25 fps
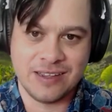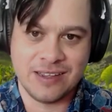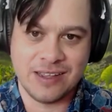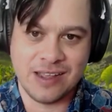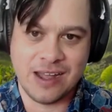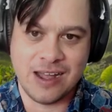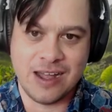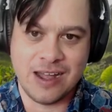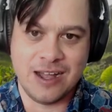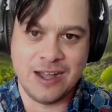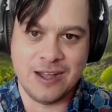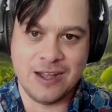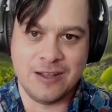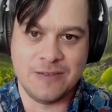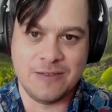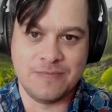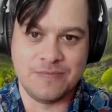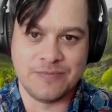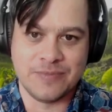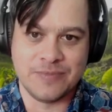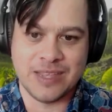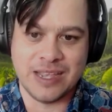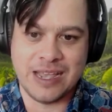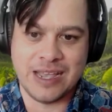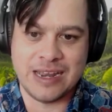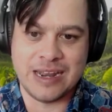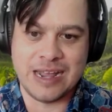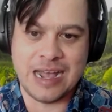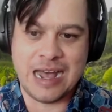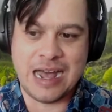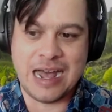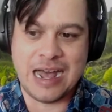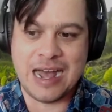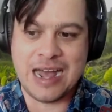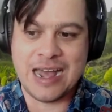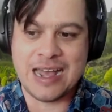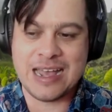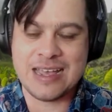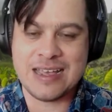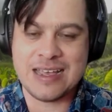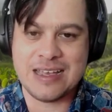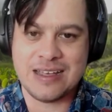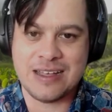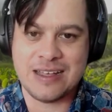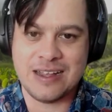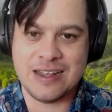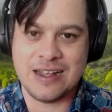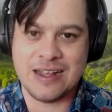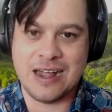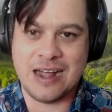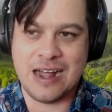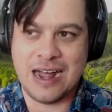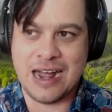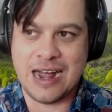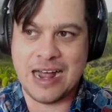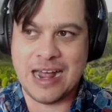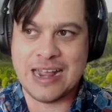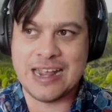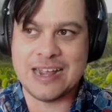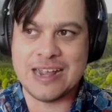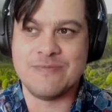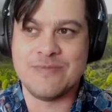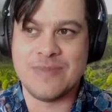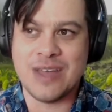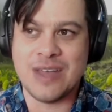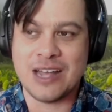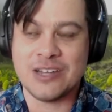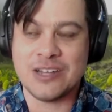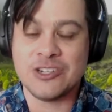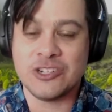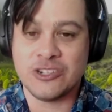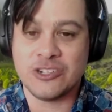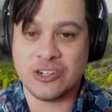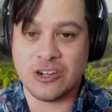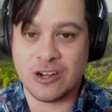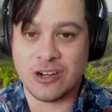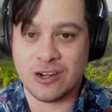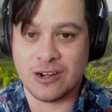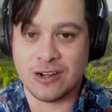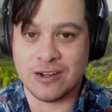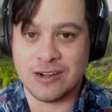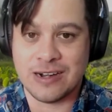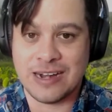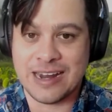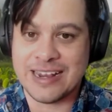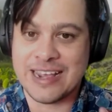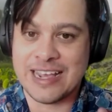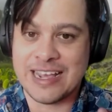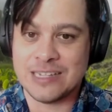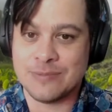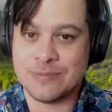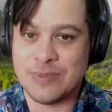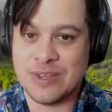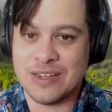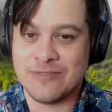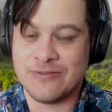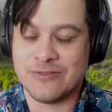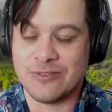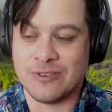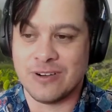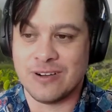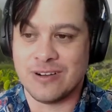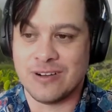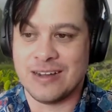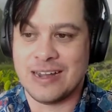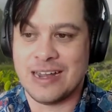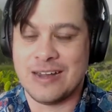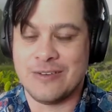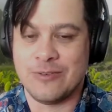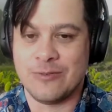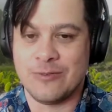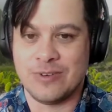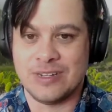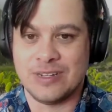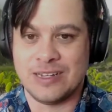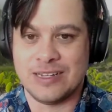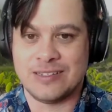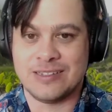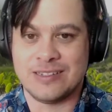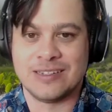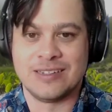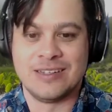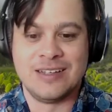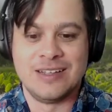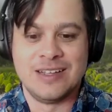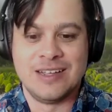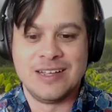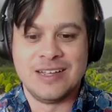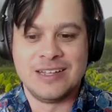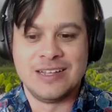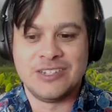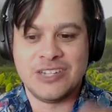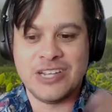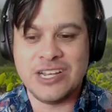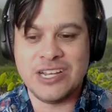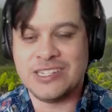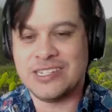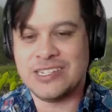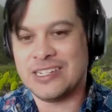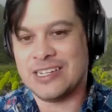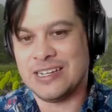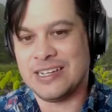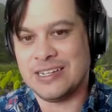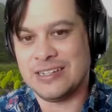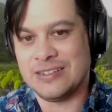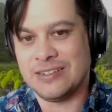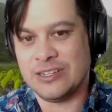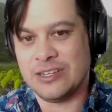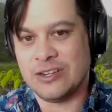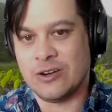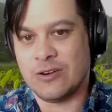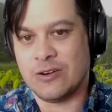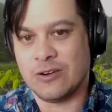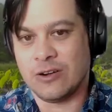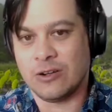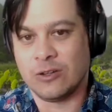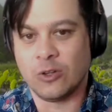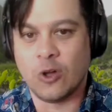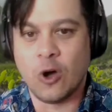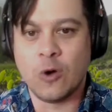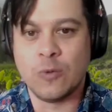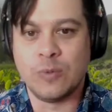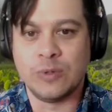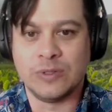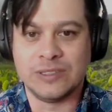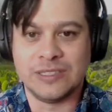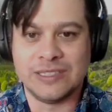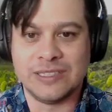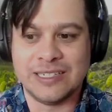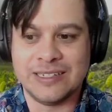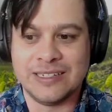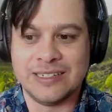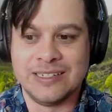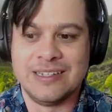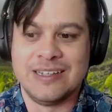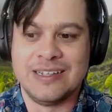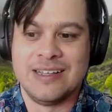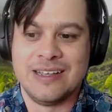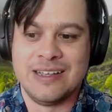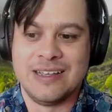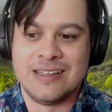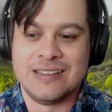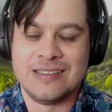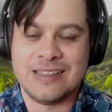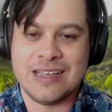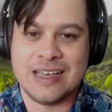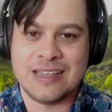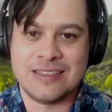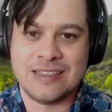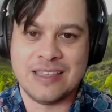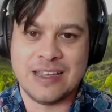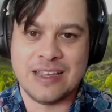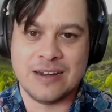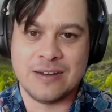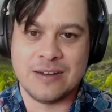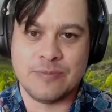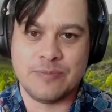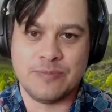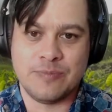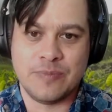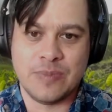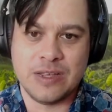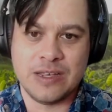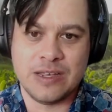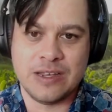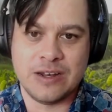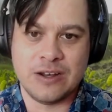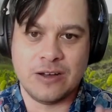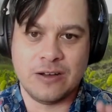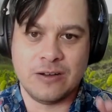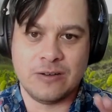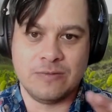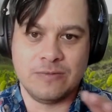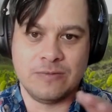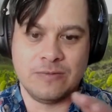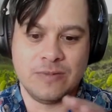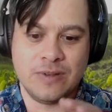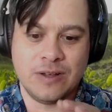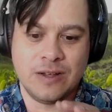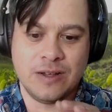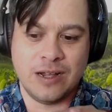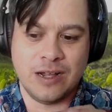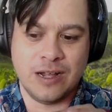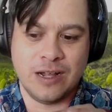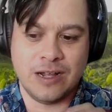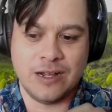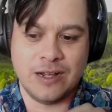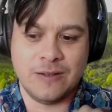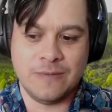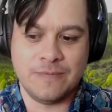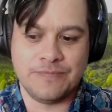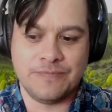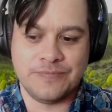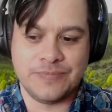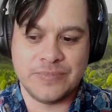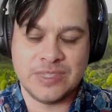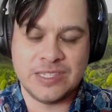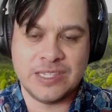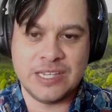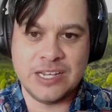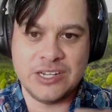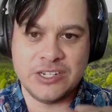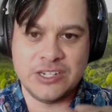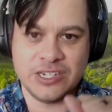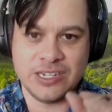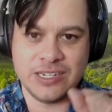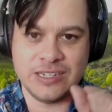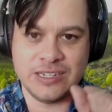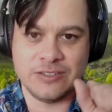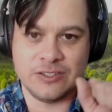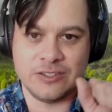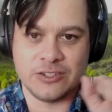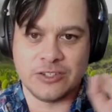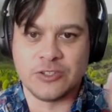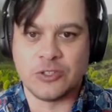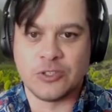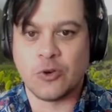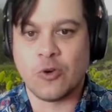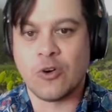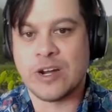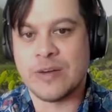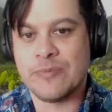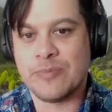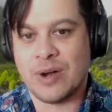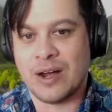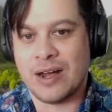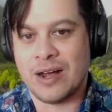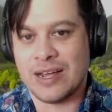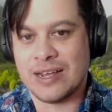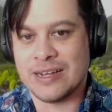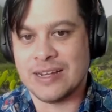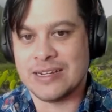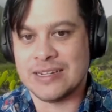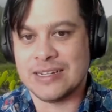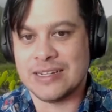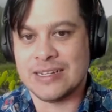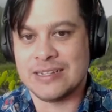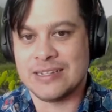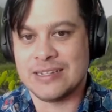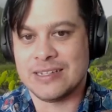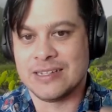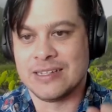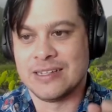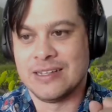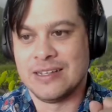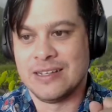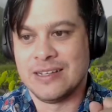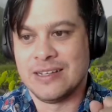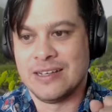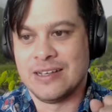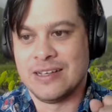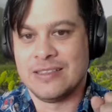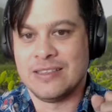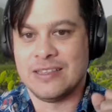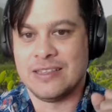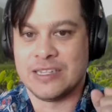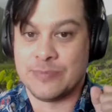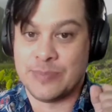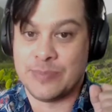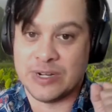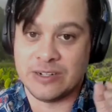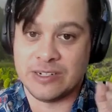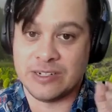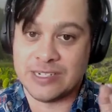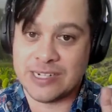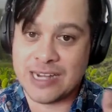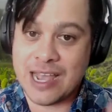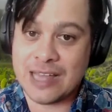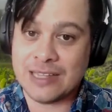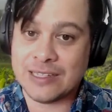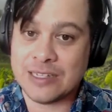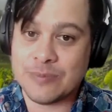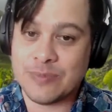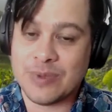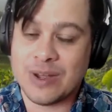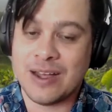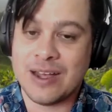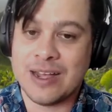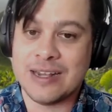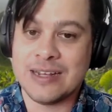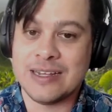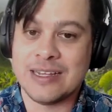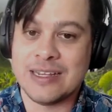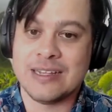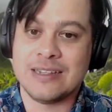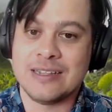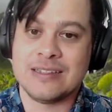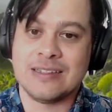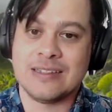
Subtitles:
I am not sure, and I can't speak for everyone that's teaching, you know, globally, that they're, you know, teaching the story behind it, the spirituality behind it,